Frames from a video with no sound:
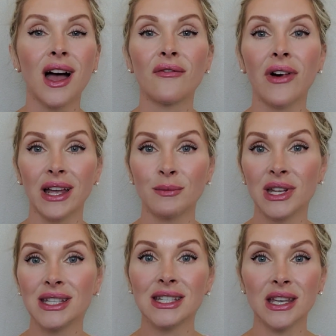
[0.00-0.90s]

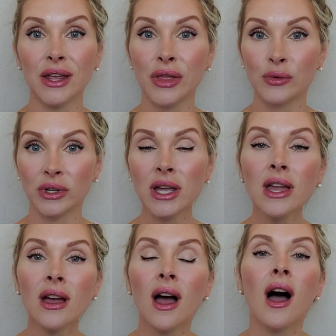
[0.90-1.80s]
vitamin
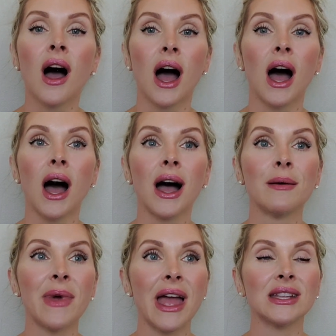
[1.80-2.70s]
D3.
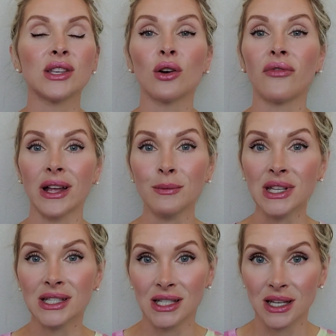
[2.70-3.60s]
And so
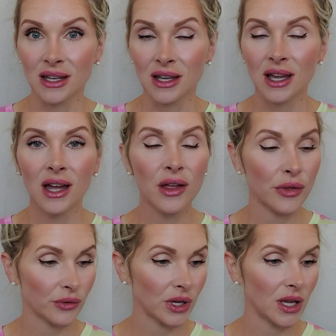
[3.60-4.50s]
vitamin
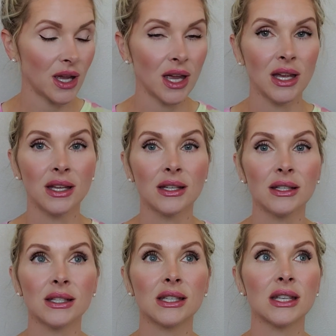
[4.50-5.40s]
D3
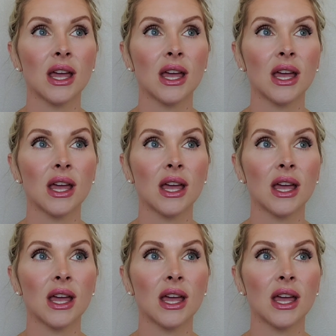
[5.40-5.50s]
is